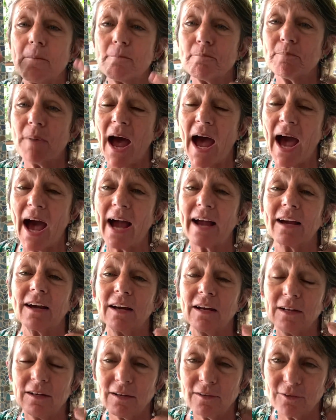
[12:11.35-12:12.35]
back
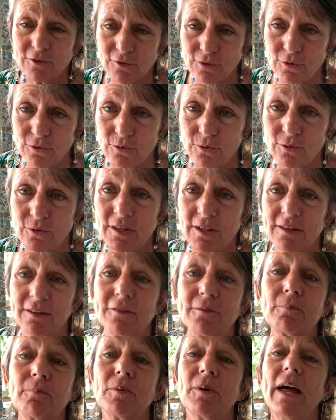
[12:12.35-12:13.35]
to this
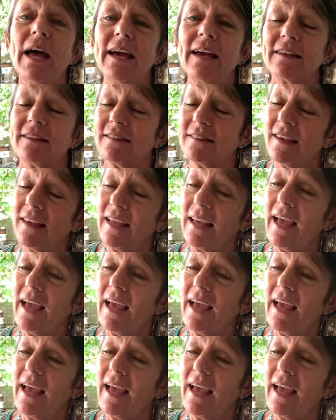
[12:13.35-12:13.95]
place.